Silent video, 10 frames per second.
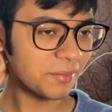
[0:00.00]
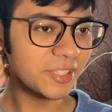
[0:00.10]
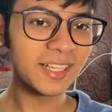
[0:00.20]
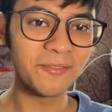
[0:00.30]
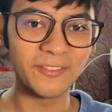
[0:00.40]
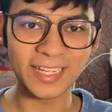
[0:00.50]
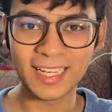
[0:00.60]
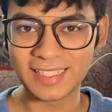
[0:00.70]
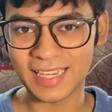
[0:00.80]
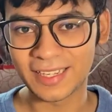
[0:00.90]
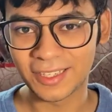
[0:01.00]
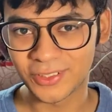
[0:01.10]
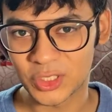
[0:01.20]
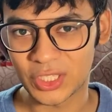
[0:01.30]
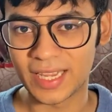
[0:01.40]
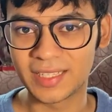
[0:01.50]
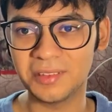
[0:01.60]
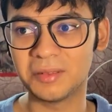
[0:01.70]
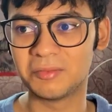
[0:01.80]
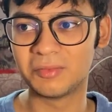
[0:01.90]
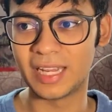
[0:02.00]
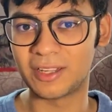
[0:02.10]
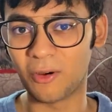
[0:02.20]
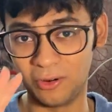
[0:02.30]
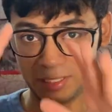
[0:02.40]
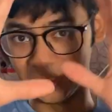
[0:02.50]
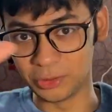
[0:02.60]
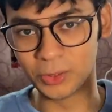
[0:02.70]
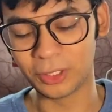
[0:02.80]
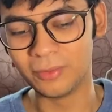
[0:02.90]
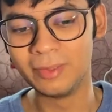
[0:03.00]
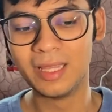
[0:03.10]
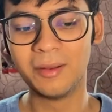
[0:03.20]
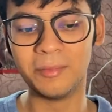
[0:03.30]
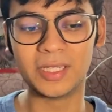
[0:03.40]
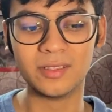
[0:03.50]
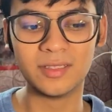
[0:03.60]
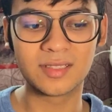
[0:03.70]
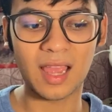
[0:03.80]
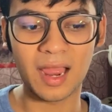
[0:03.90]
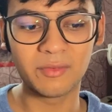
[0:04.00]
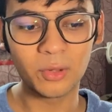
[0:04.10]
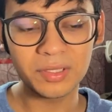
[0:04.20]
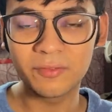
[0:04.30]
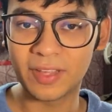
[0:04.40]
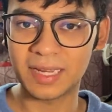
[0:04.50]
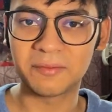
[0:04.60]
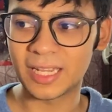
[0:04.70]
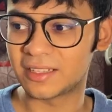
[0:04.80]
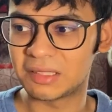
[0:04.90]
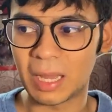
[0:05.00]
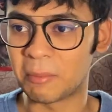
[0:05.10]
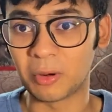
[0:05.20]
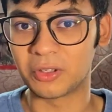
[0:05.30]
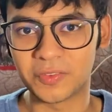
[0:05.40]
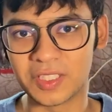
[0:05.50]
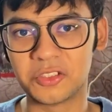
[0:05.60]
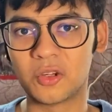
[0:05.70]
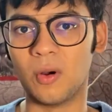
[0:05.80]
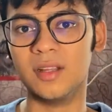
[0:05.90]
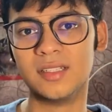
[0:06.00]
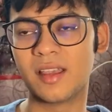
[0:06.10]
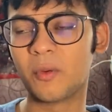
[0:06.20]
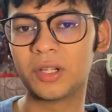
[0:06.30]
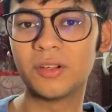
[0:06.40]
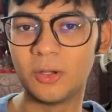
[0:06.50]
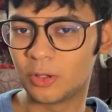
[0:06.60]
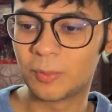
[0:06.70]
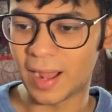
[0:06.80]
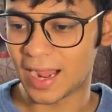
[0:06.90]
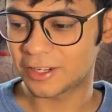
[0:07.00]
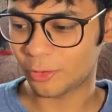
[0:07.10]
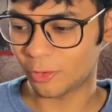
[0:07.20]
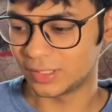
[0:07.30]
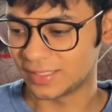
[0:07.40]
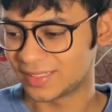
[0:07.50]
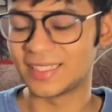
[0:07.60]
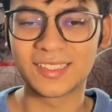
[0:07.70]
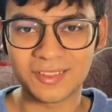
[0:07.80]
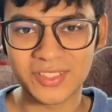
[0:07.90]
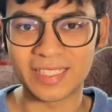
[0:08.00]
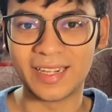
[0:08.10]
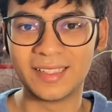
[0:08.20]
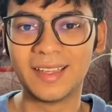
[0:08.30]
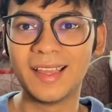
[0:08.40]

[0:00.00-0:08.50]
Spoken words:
something I'm very excited to share like on YouTube, because I want, when I'm like about to finish college, I want to look back on the things I've said